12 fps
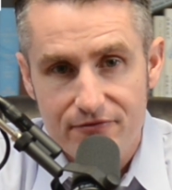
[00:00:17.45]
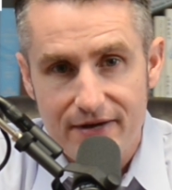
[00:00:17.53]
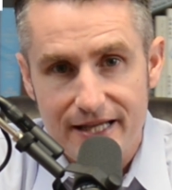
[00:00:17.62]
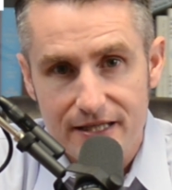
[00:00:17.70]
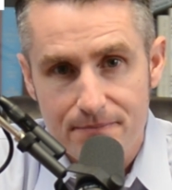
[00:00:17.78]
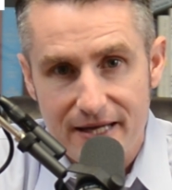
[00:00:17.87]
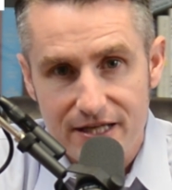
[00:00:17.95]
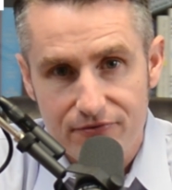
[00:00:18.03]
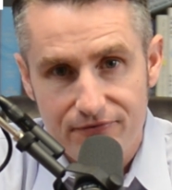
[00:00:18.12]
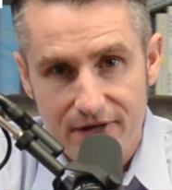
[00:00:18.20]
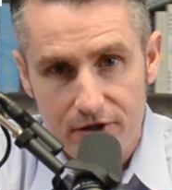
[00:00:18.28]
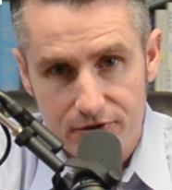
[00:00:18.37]
Valley Bank
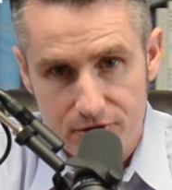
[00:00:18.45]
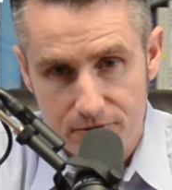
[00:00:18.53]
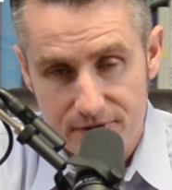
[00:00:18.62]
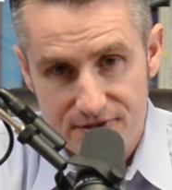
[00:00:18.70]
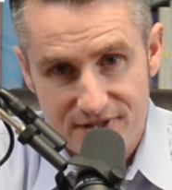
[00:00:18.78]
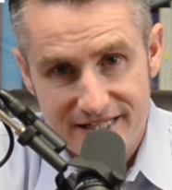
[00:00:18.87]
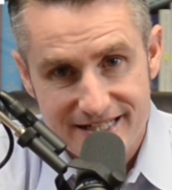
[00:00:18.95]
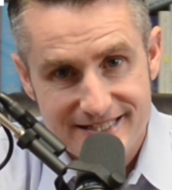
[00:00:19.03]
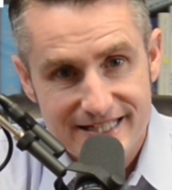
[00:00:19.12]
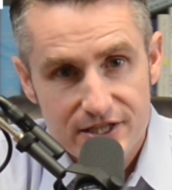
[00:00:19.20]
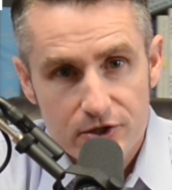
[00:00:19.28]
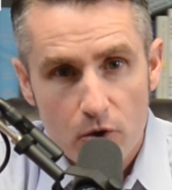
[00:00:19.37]
failure is that it
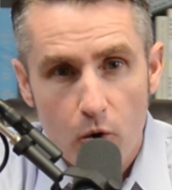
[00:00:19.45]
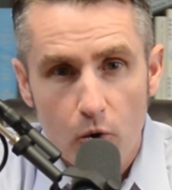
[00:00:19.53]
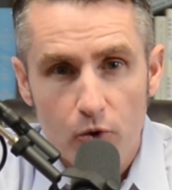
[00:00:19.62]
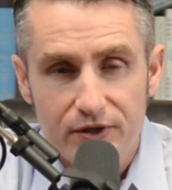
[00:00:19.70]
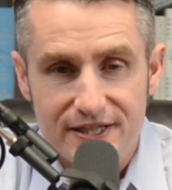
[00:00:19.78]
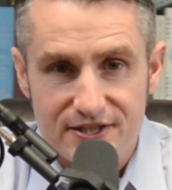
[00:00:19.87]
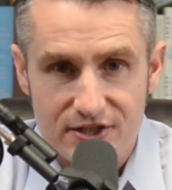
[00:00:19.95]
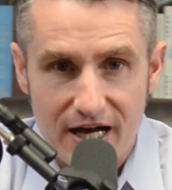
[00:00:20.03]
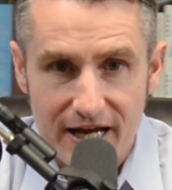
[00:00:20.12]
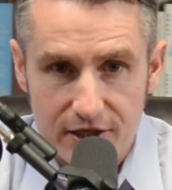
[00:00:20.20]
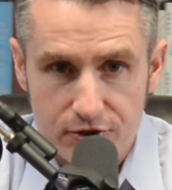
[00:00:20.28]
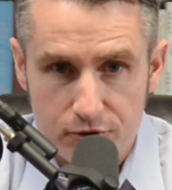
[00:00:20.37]
didn't hold
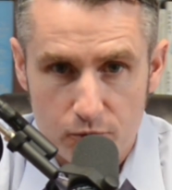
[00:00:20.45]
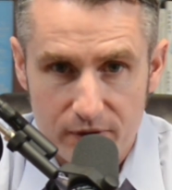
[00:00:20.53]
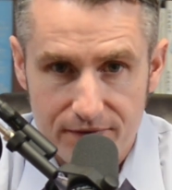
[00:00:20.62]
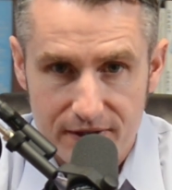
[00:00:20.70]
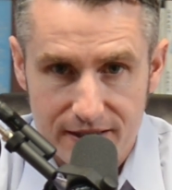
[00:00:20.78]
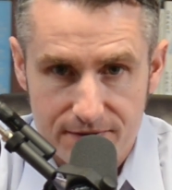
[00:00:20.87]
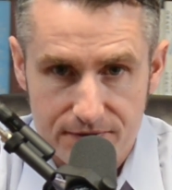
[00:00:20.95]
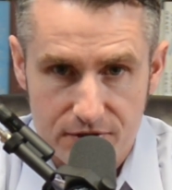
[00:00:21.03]
exotic derivatives,